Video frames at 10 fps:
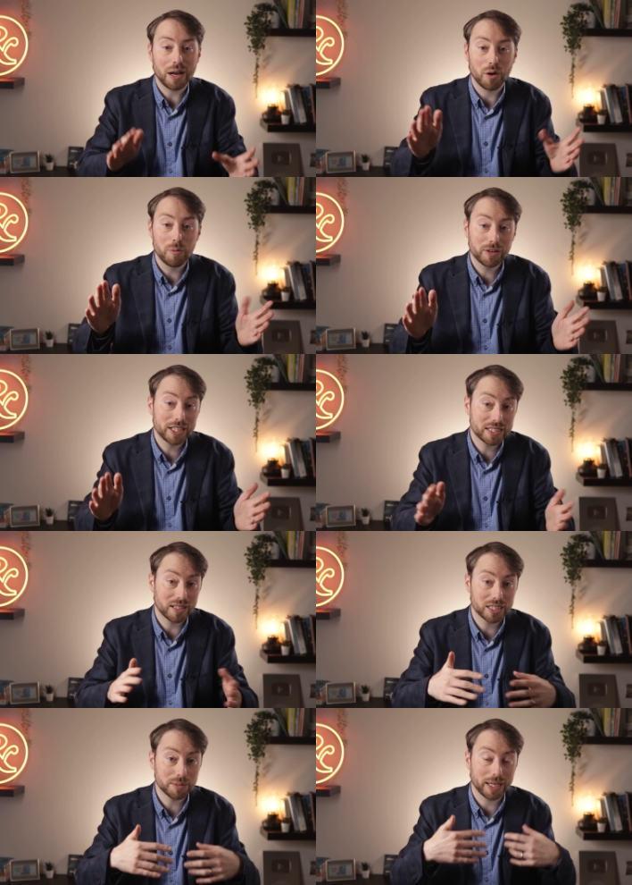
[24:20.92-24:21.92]
now hopefully
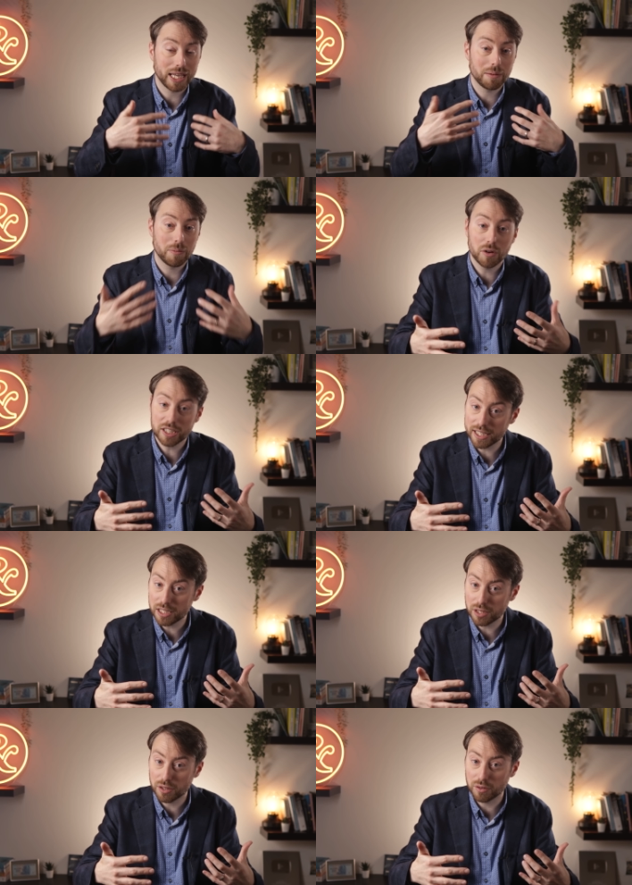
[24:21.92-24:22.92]
starts making more
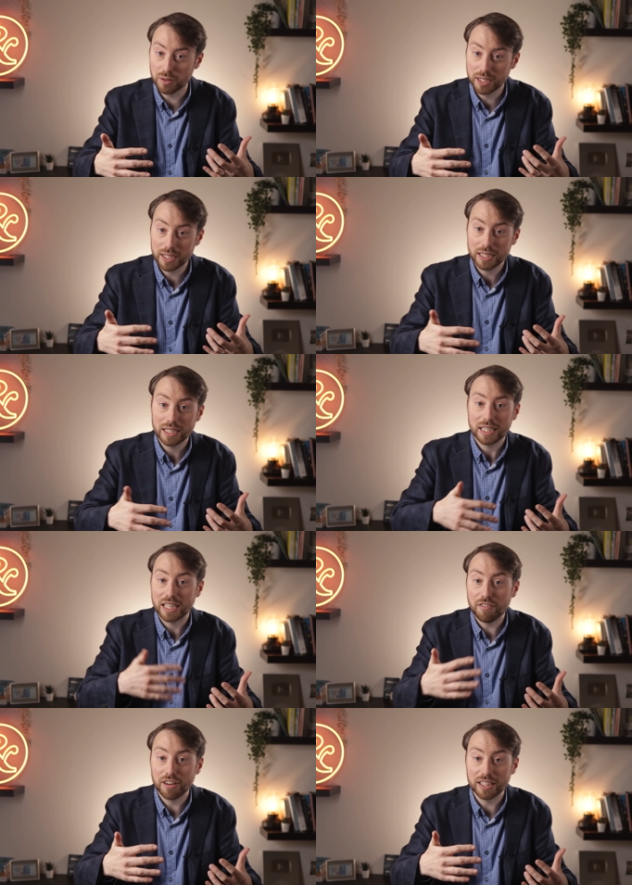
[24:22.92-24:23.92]
sense to you,
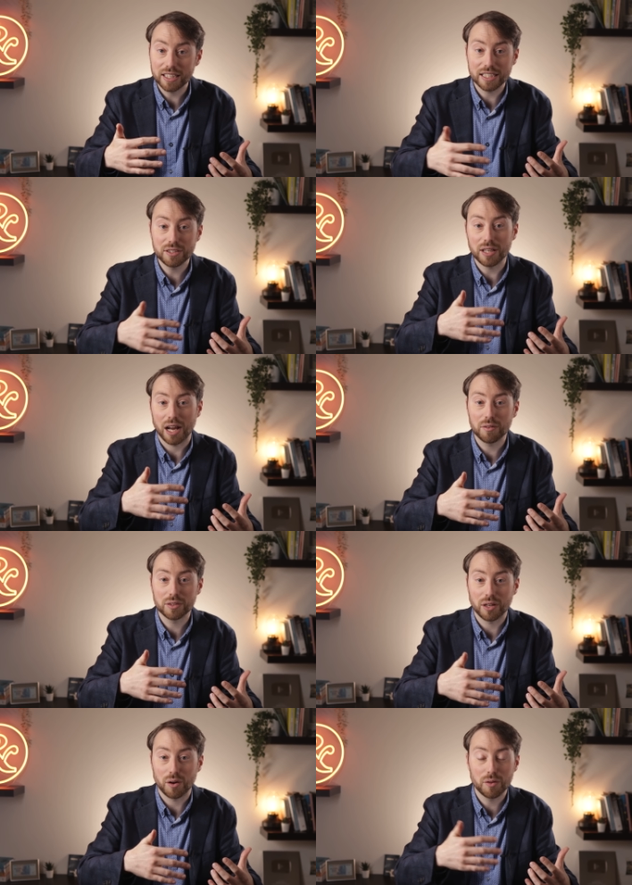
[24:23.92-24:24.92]
given that you now
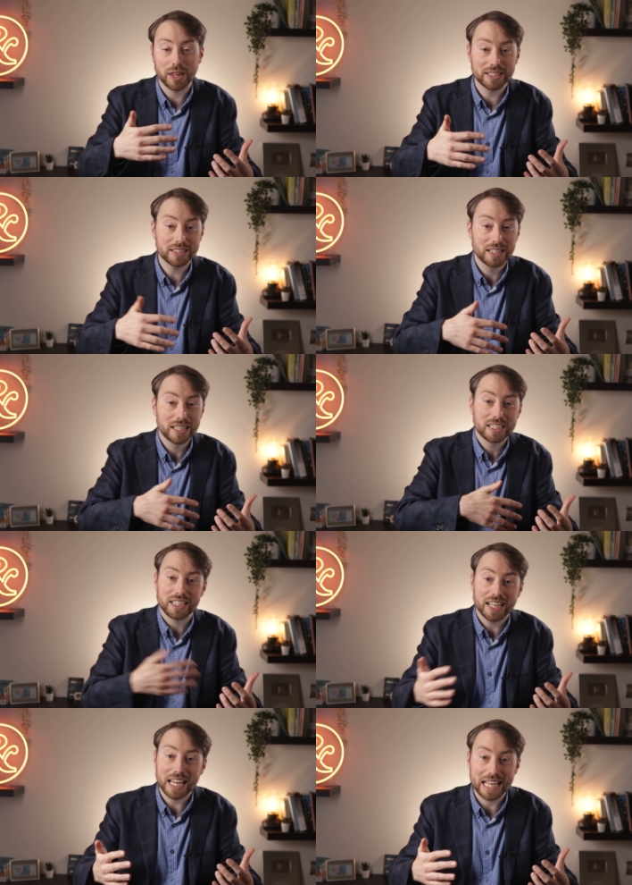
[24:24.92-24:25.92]
know that
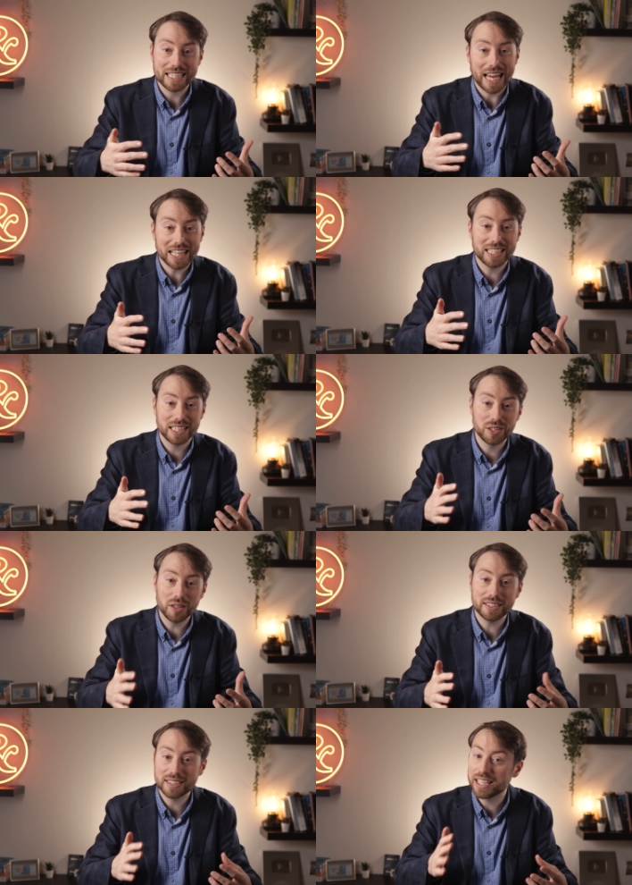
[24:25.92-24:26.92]
China has actually
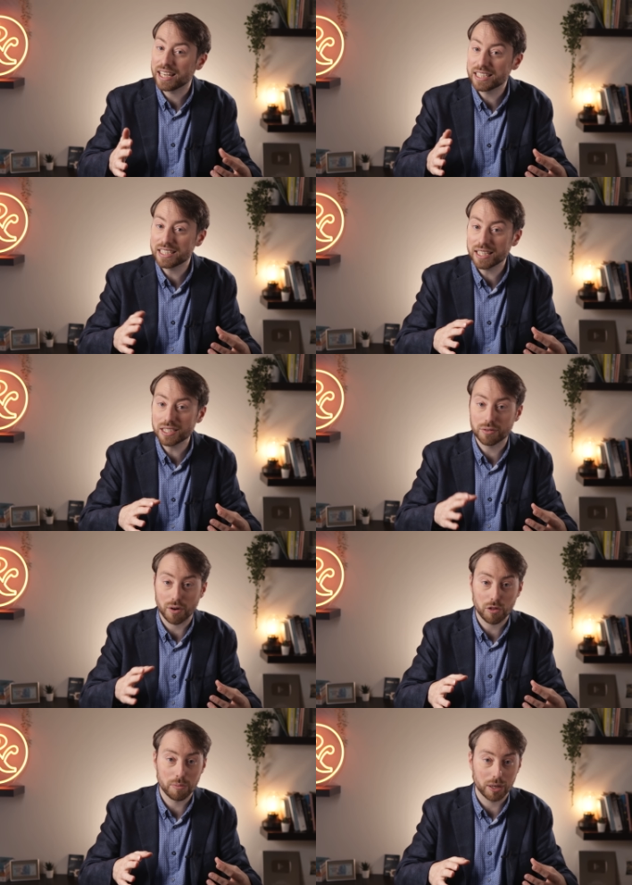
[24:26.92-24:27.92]
not changed its
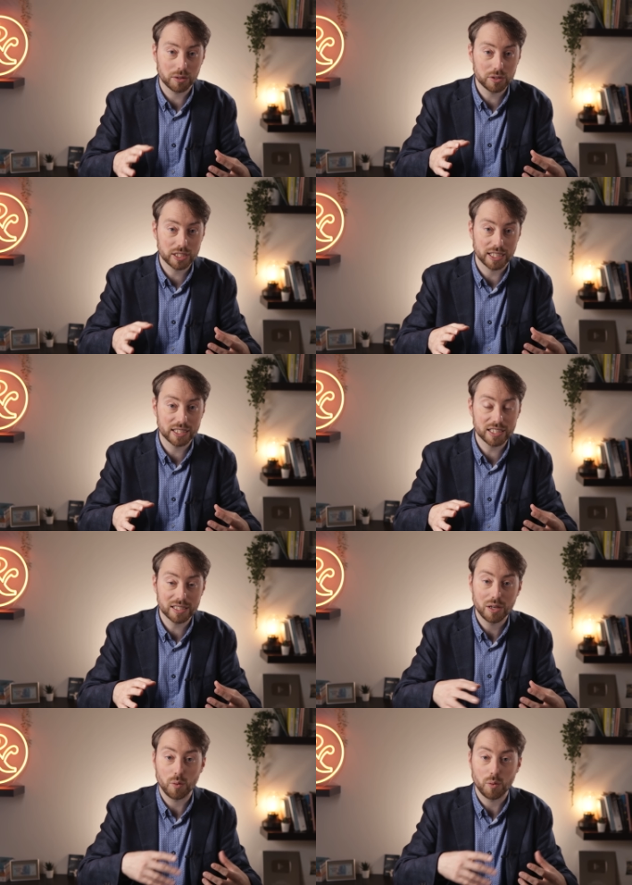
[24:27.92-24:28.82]
growth model since